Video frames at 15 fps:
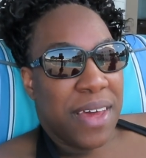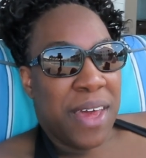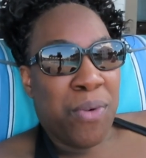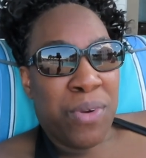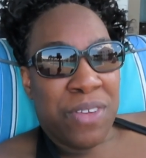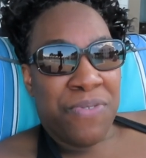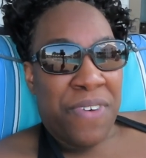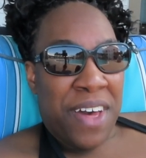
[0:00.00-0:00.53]
it
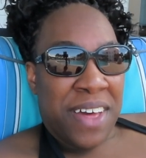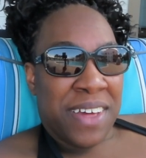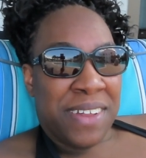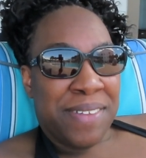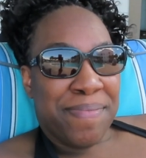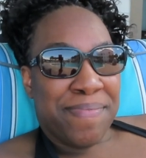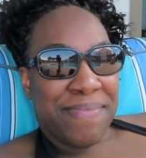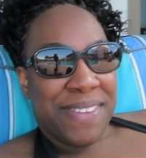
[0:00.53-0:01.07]
was fun.
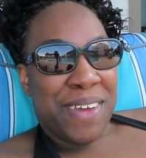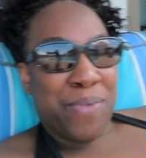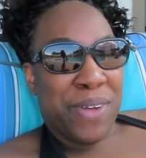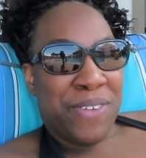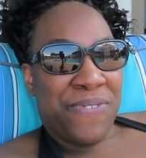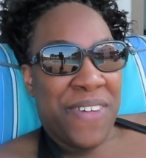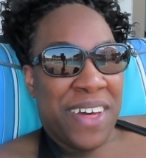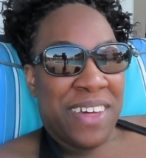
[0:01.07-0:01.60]
It
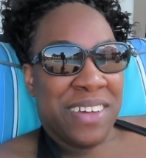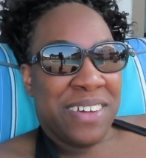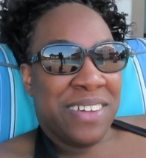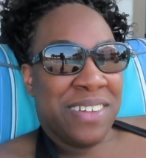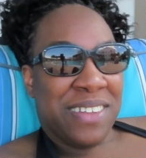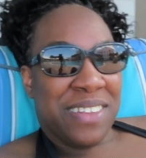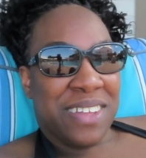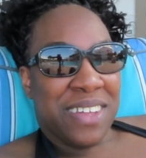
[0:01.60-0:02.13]
was fun.
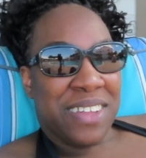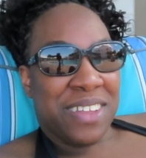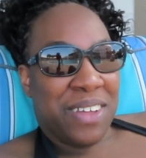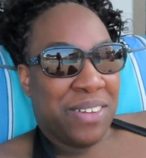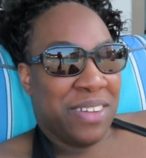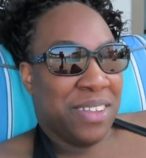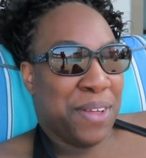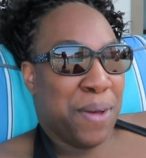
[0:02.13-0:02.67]

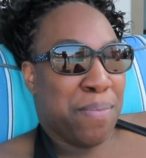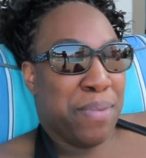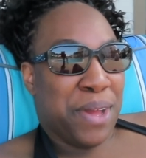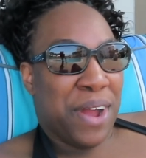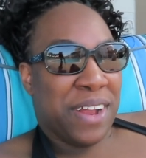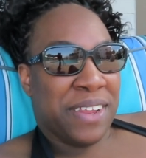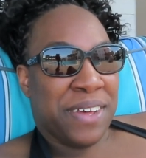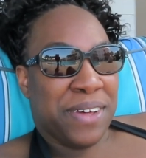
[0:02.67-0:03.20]
So this is gonna be
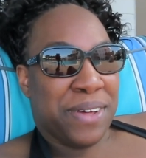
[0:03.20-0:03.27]
our